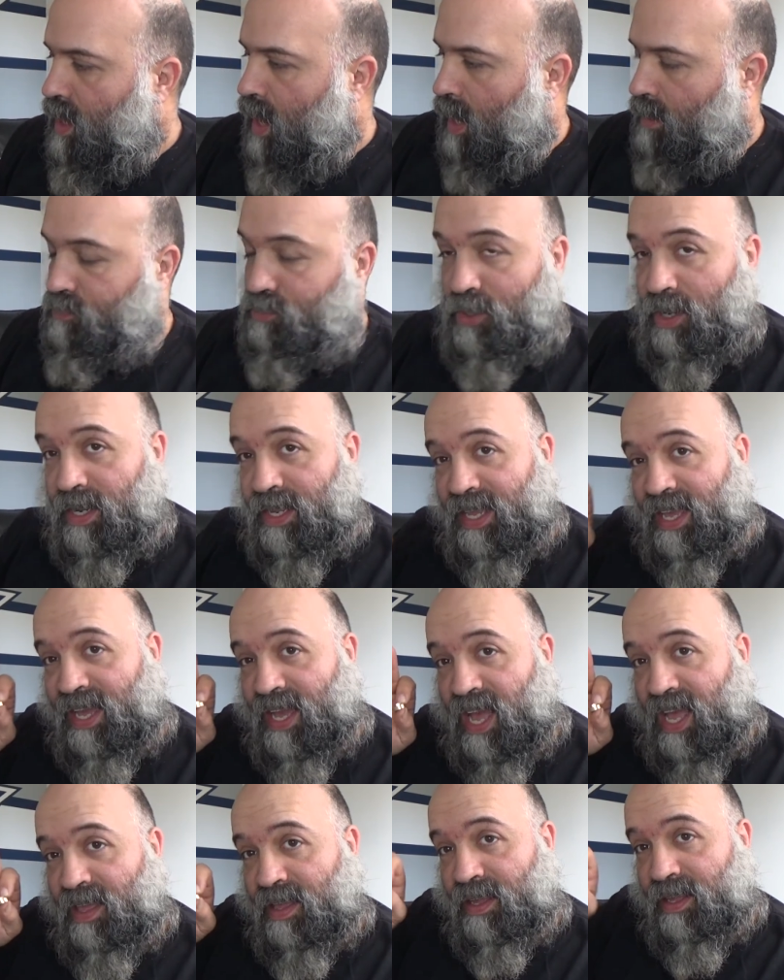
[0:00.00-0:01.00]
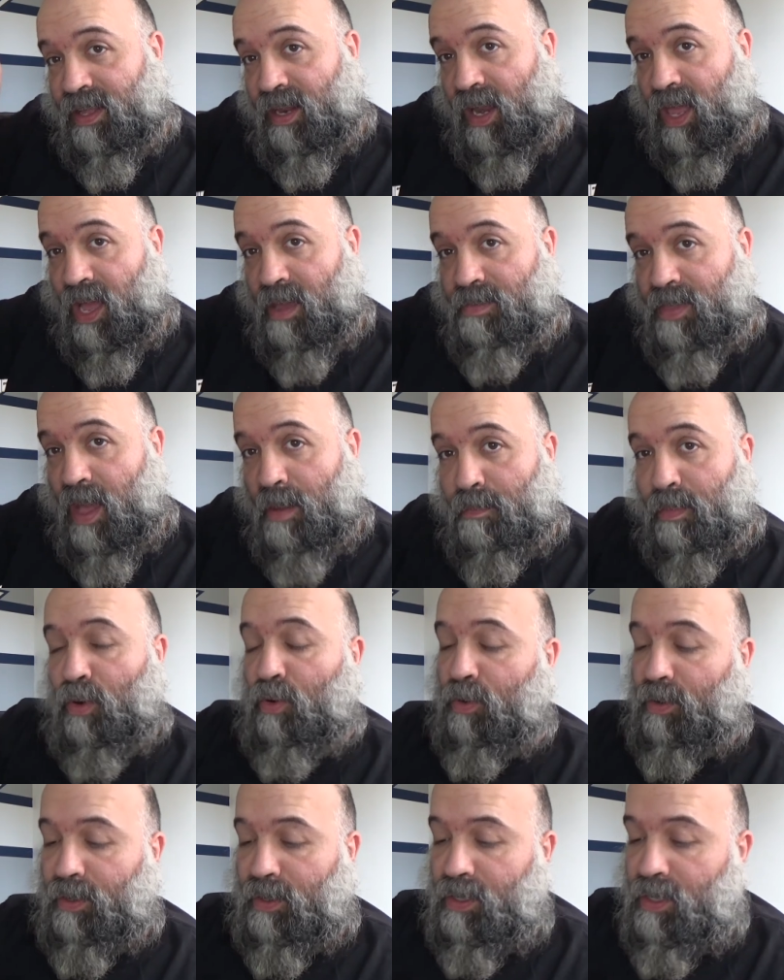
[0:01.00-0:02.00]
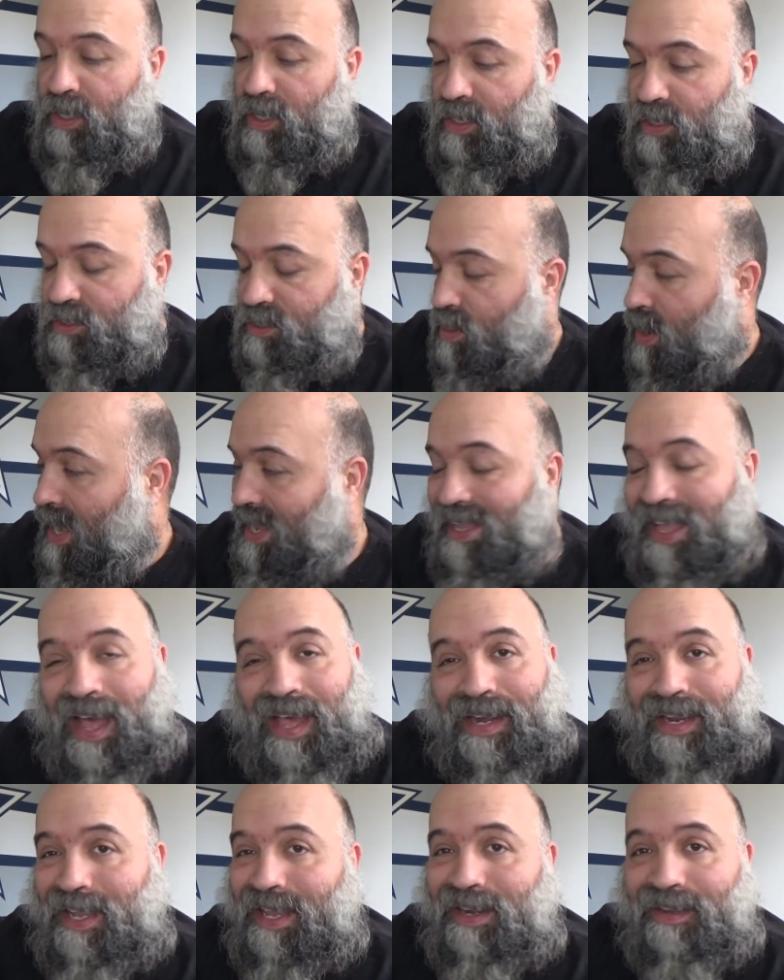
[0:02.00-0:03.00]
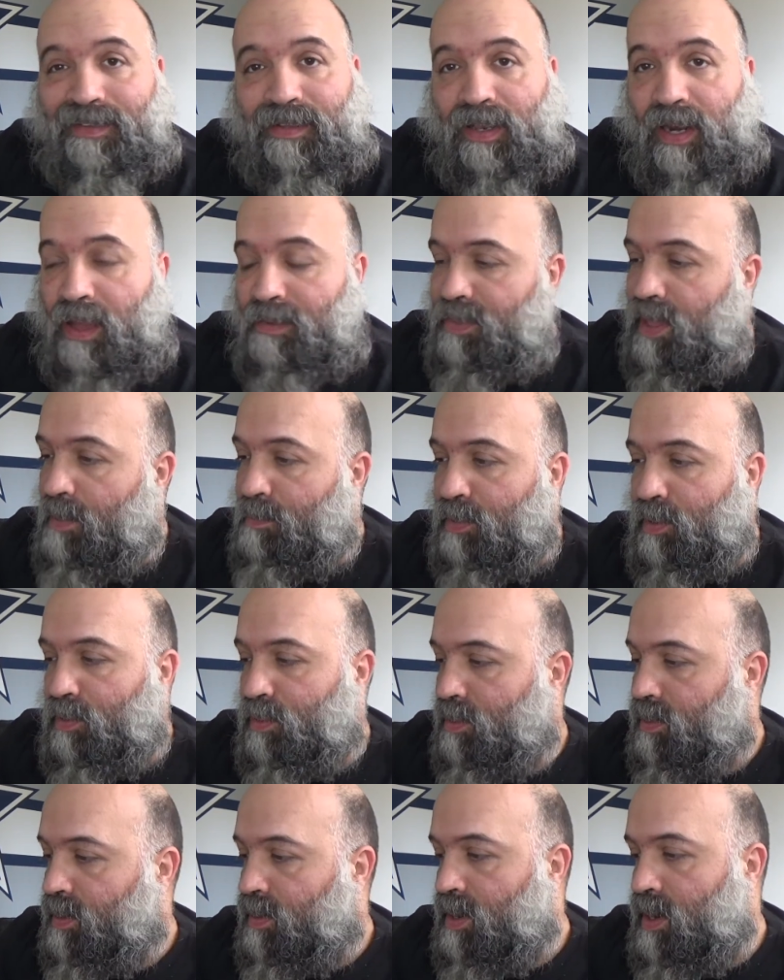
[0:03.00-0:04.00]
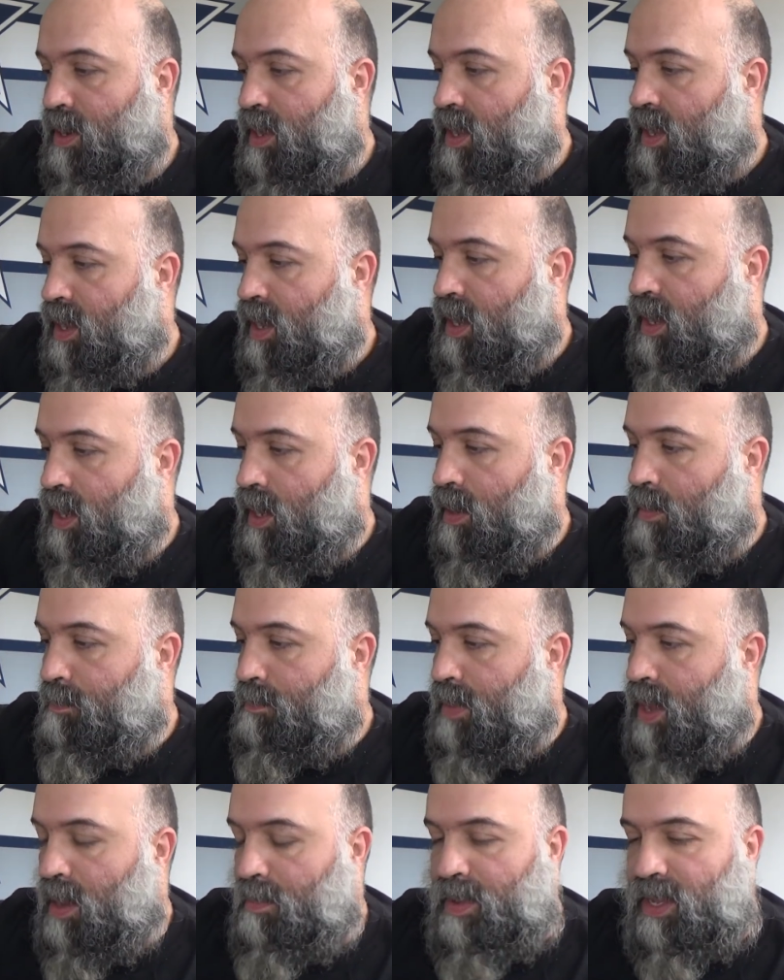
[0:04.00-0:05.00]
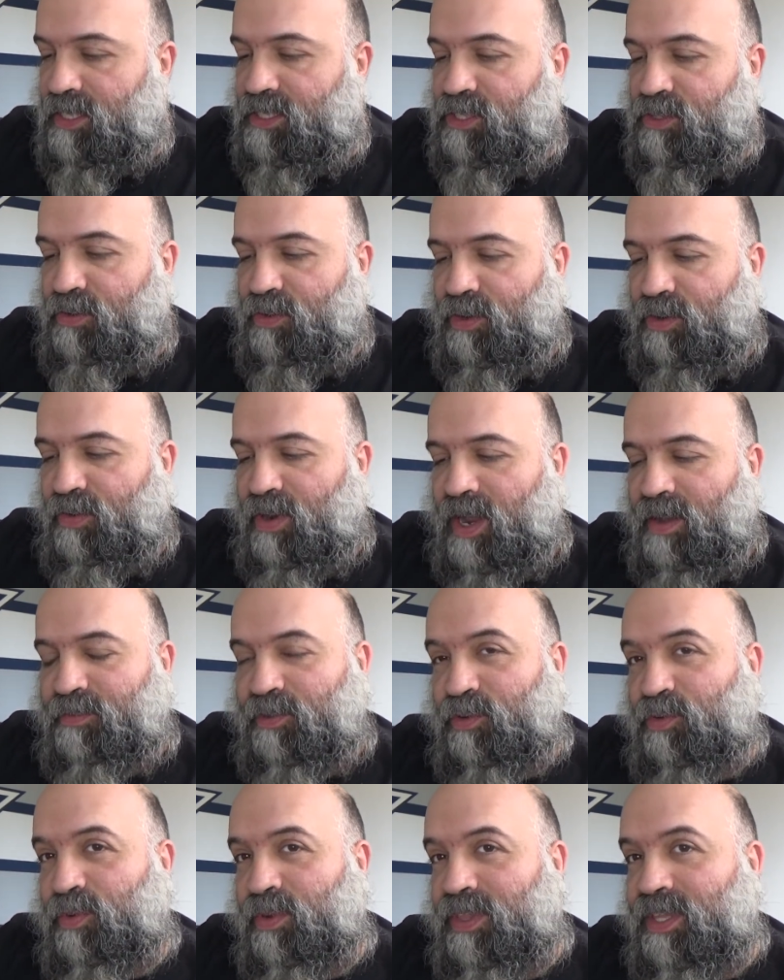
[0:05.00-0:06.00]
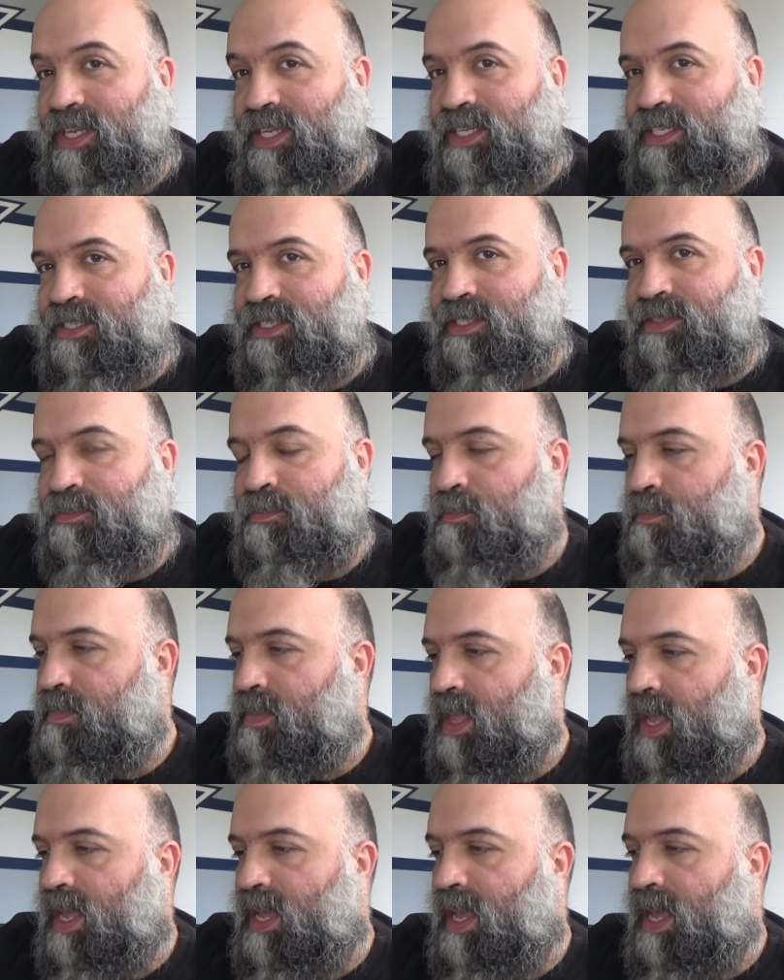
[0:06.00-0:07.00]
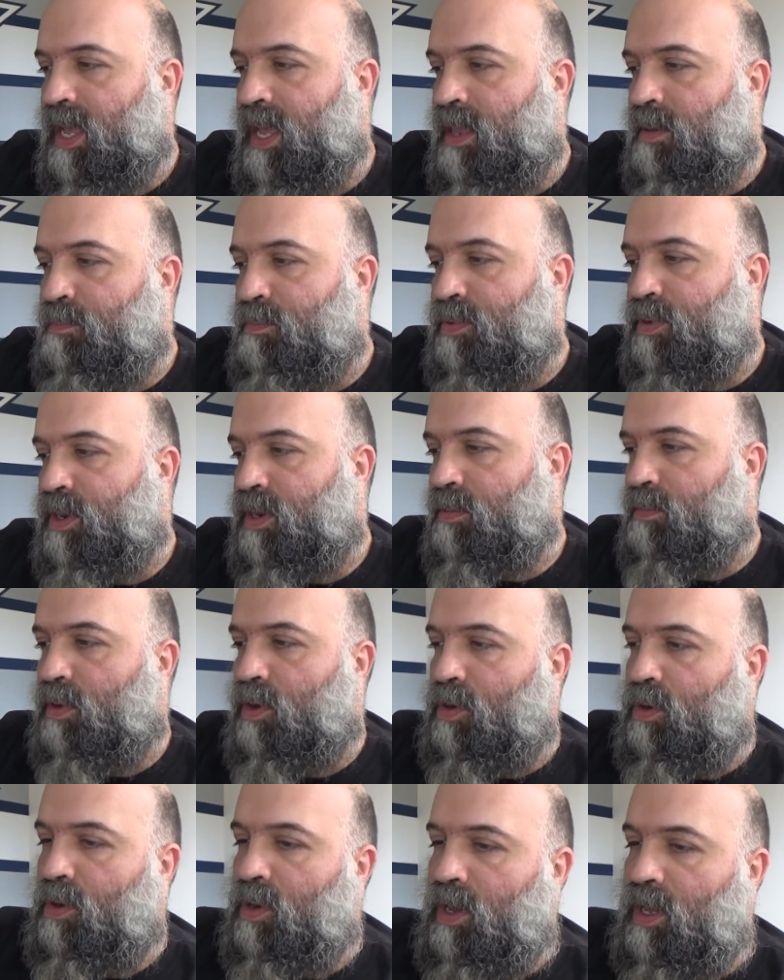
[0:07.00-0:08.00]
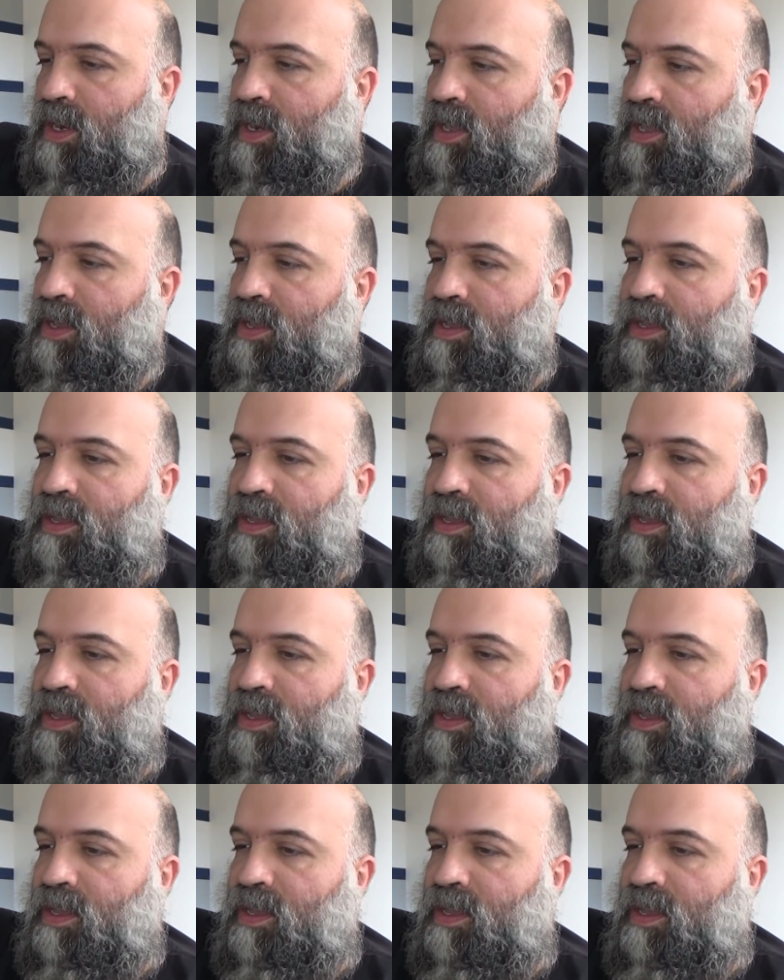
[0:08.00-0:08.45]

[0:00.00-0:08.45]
I'm trying to climb that boulder. So I gotta get it to climb that boulder. I'm actually gonna grab two of these and put them on